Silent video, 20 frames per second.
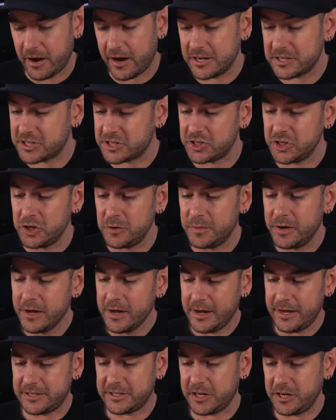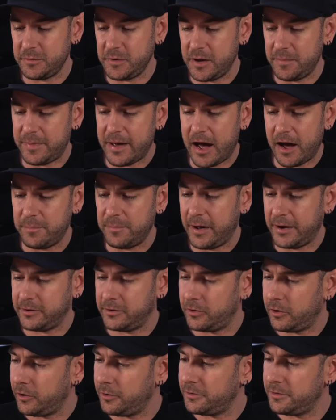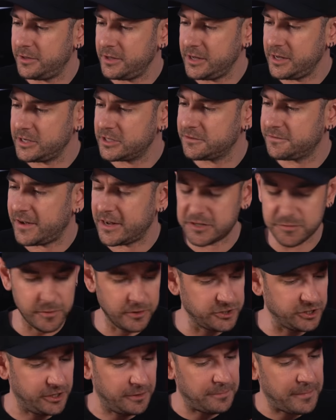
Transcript: I assume it's gonna be a power button on the interface module.